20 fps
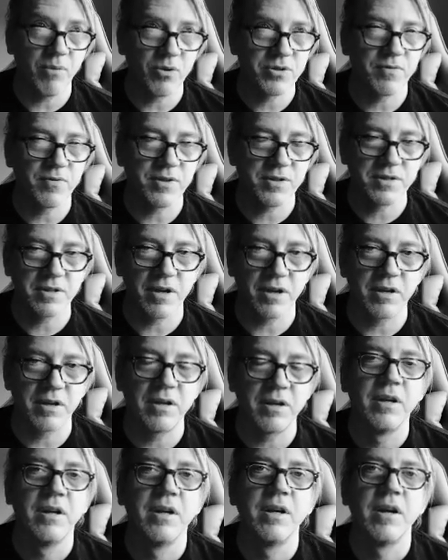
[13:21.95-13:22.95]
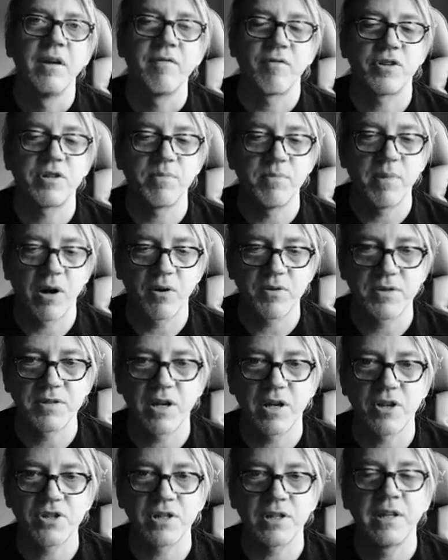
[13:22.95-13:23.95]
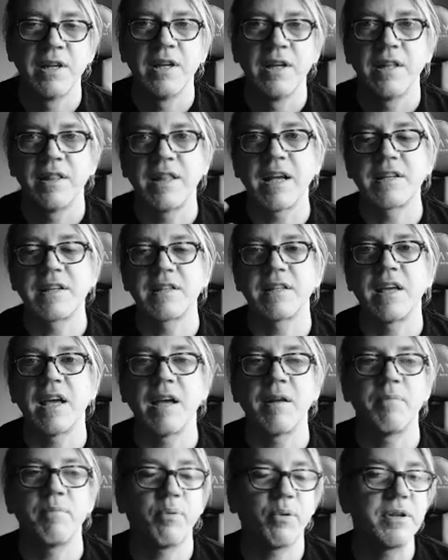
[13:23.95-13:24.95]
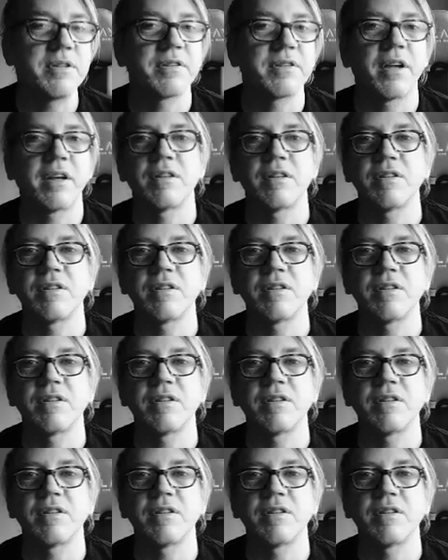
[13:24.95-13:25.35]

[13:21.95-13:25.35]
Most of it's done for tomorrow's session. Thanks again. Please